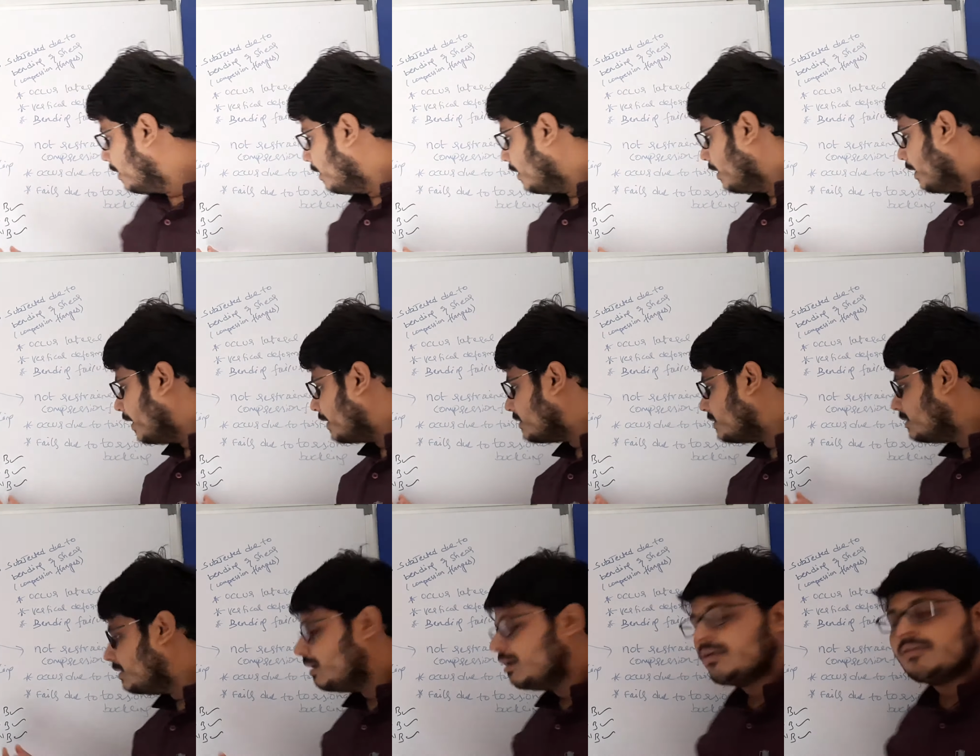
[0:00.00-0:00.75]
Next,
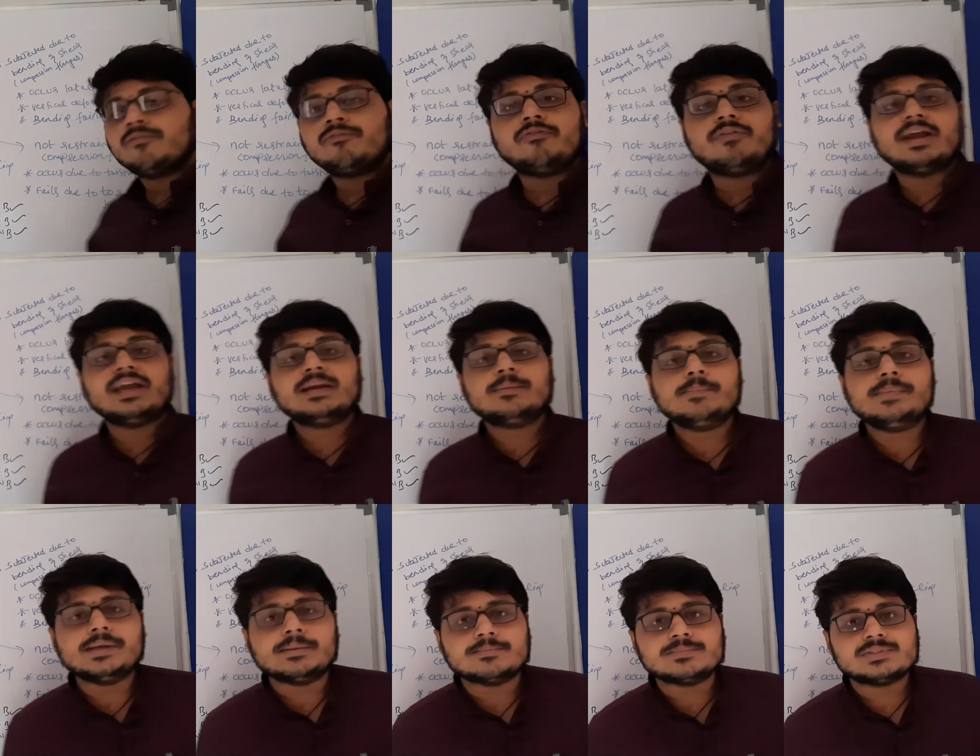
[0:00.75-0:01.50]
weight
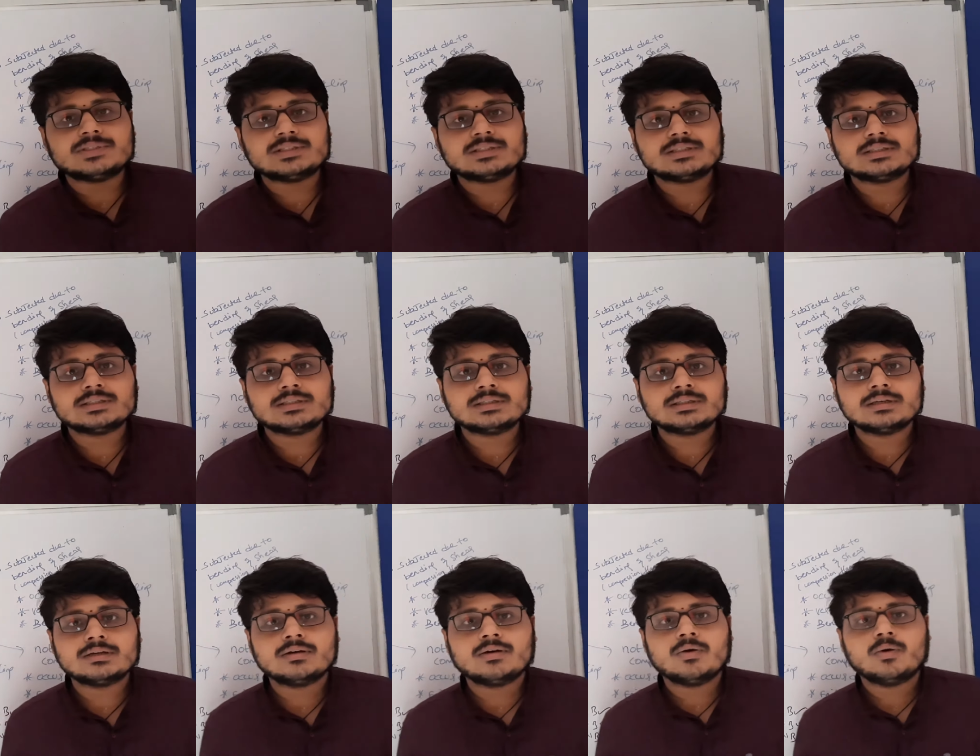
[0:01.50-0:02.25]
beams.
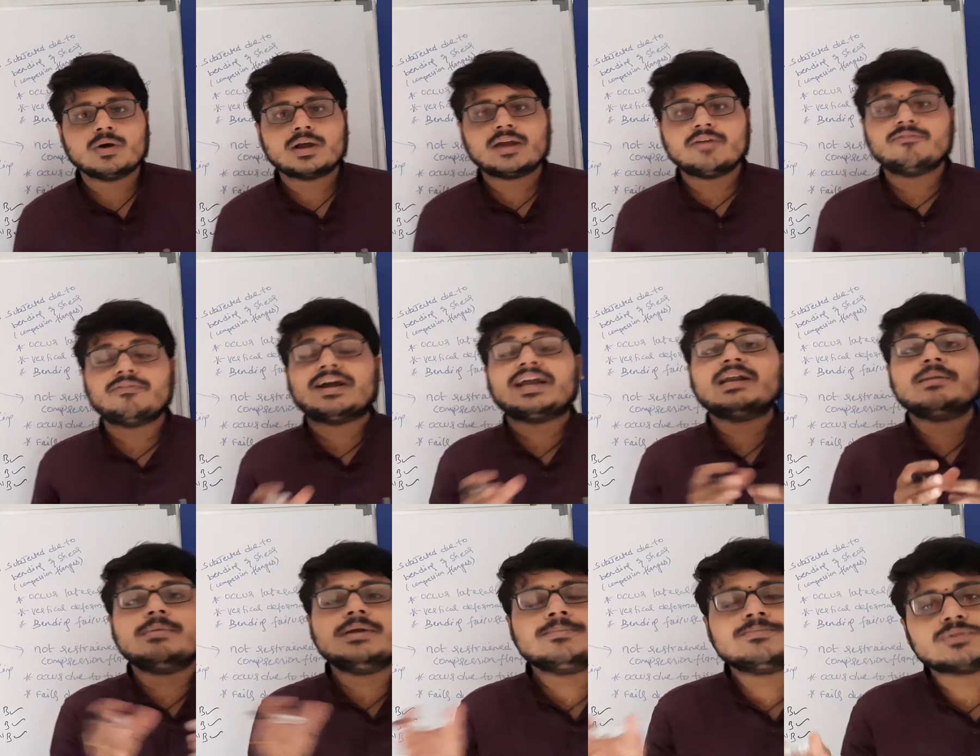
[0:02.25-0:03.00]
Okay, wide
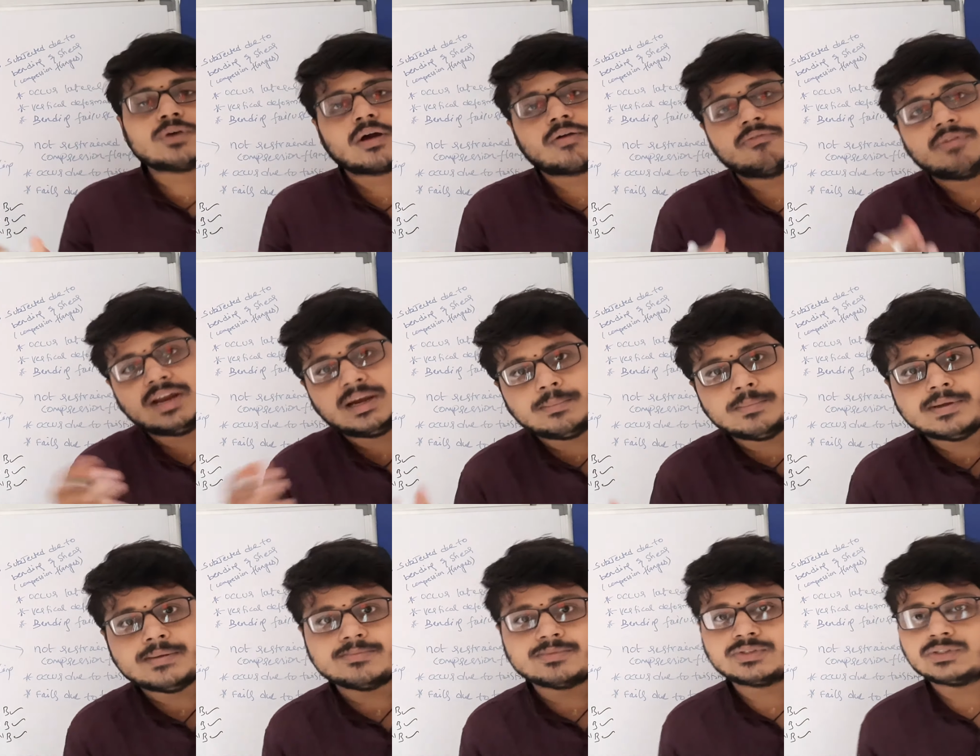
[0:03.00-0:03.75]
beams or weight
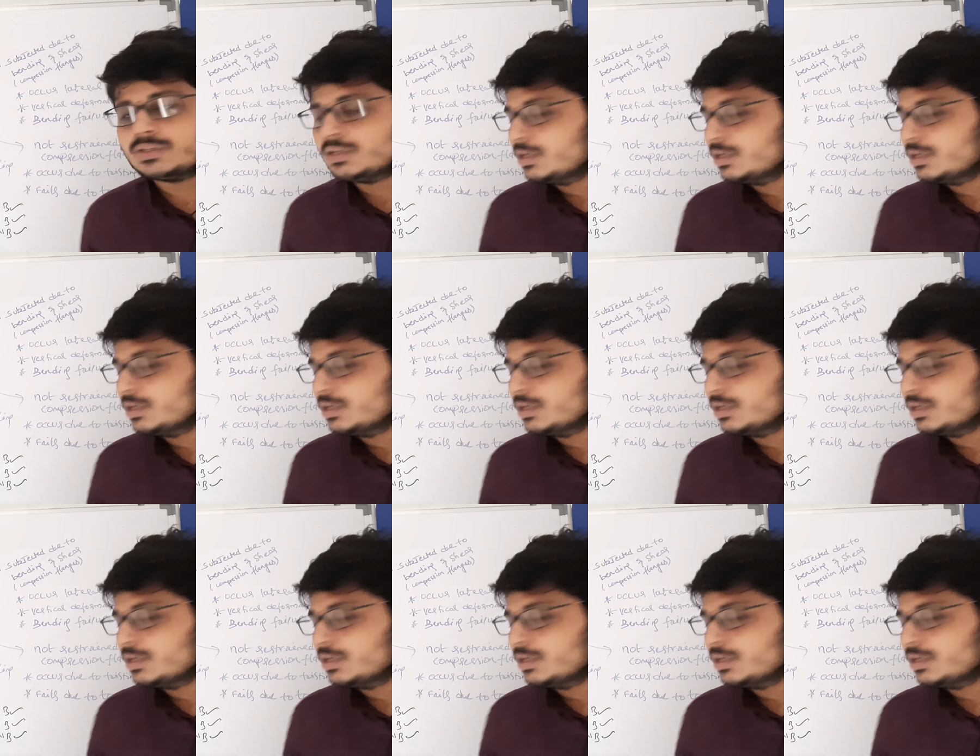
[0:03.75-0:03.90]
beams.